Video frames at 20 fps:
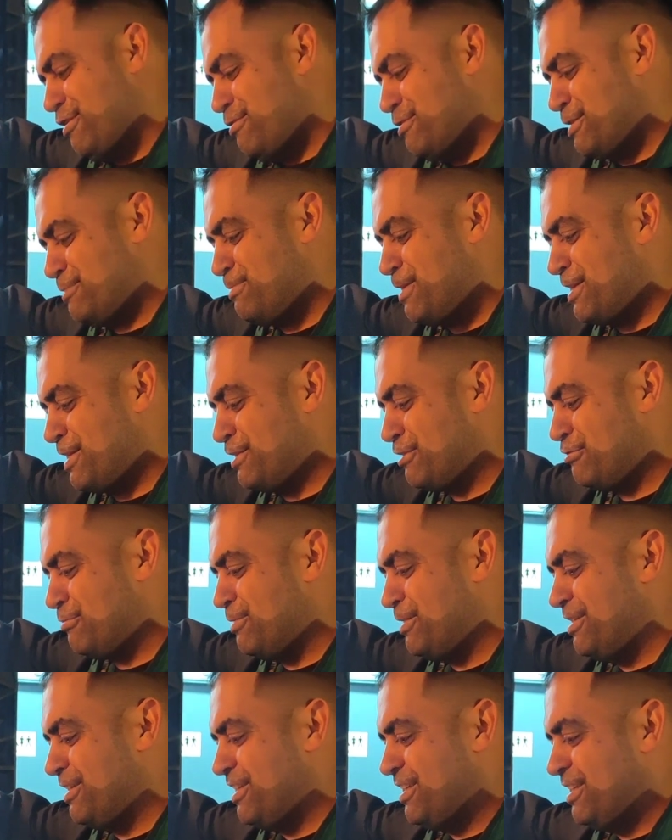I so expect this to like
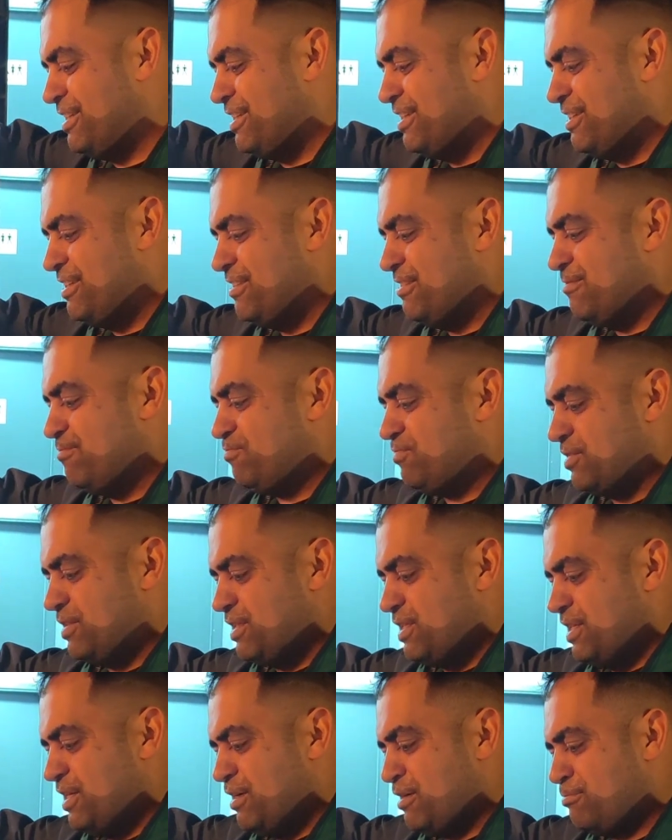be sweet and sweet
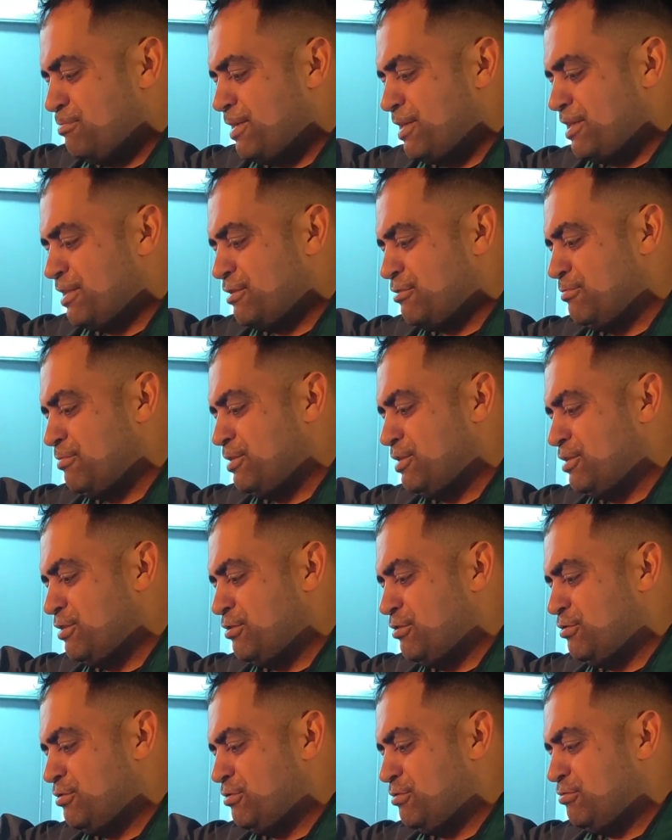Yeah, and spicy. I expect this to be
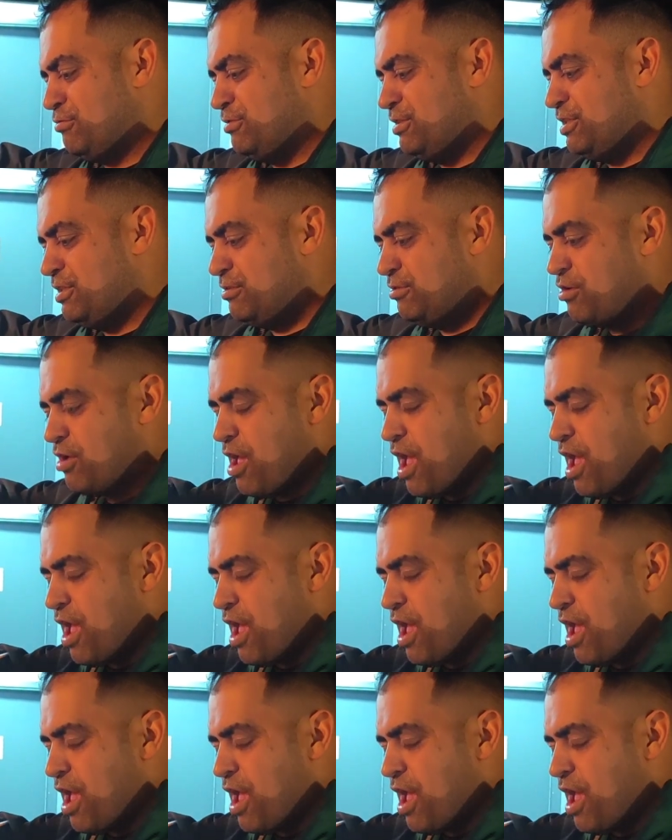sweet.